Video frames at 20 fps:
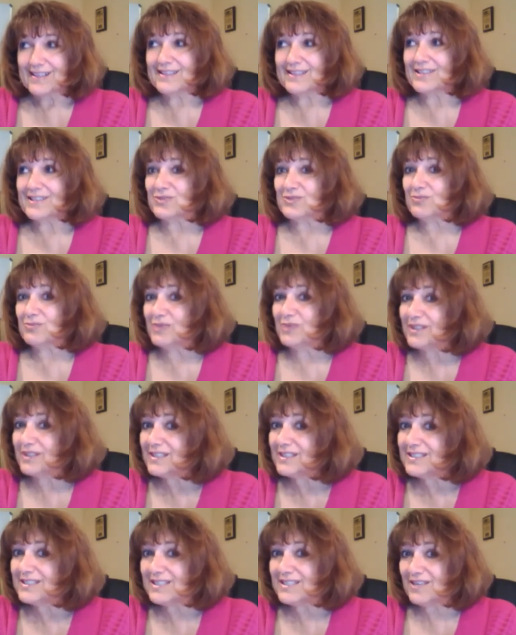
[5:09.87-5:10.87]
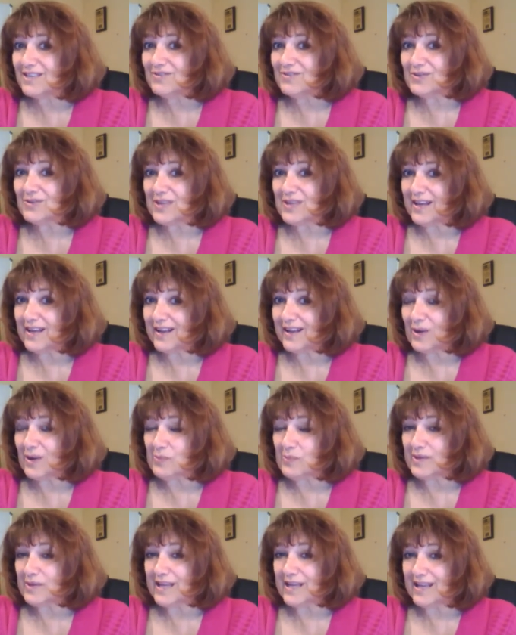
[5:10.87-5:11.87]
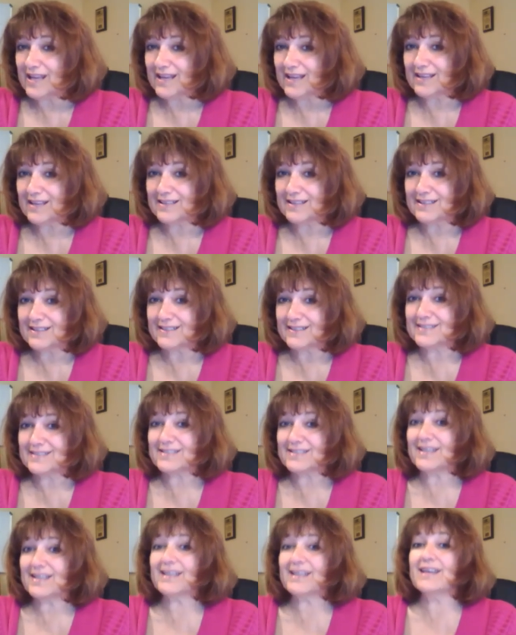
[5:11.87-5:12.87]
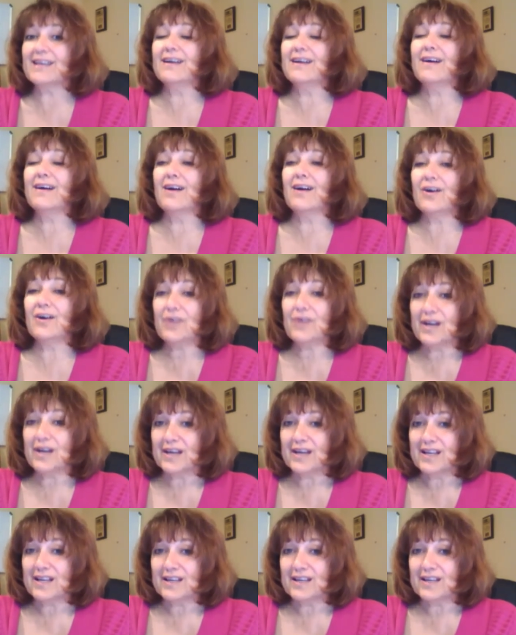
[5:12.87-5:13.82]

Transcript: that's willing to give you that helping hand and say, okay,